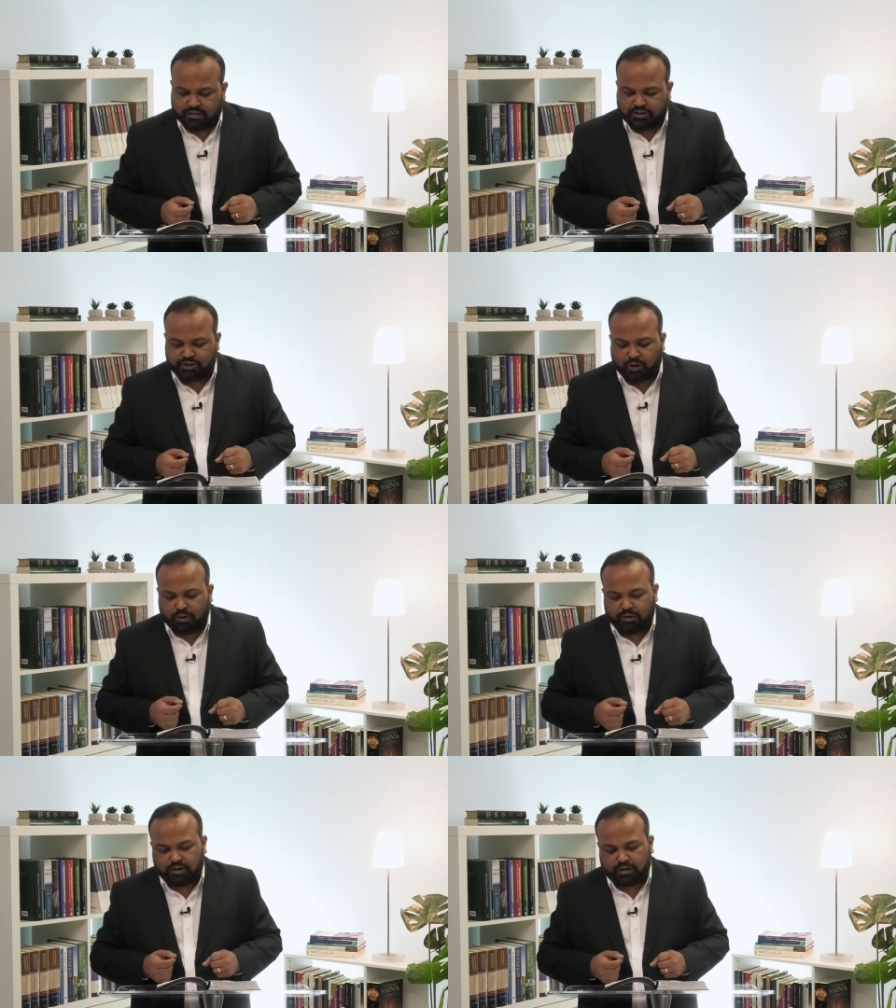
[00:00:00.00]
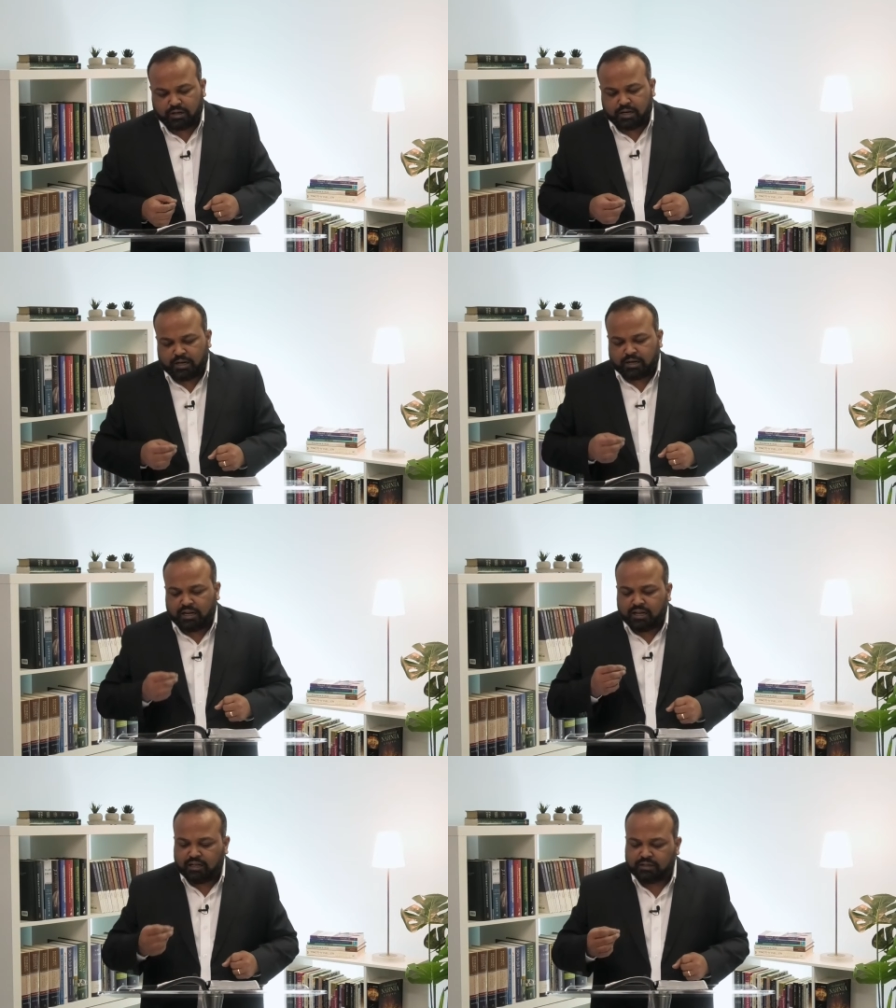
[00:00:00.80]
John
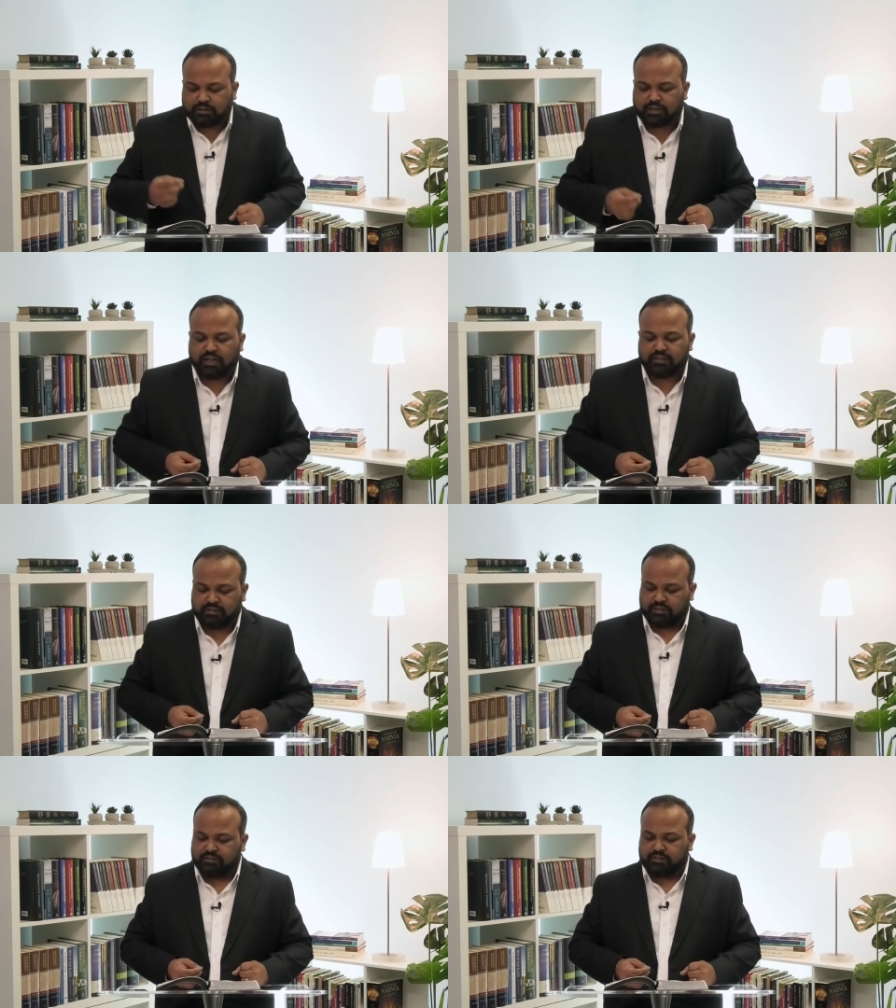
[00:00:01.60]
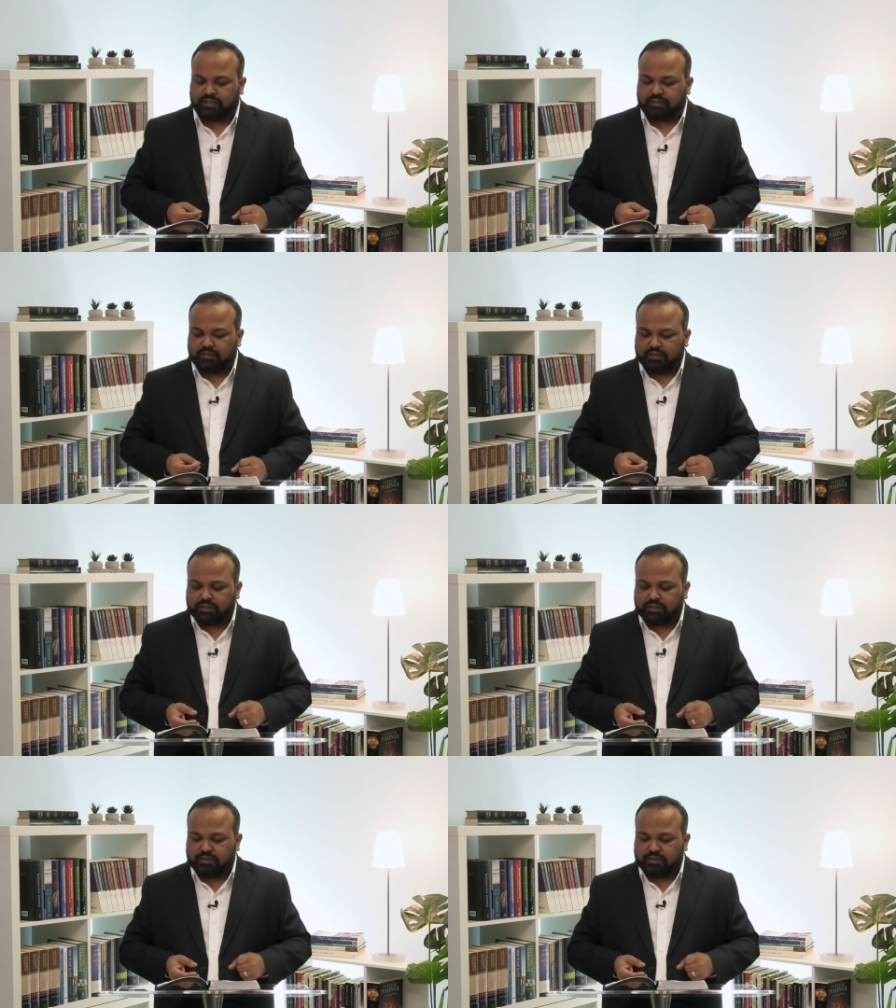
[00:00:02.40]
clearly tells us that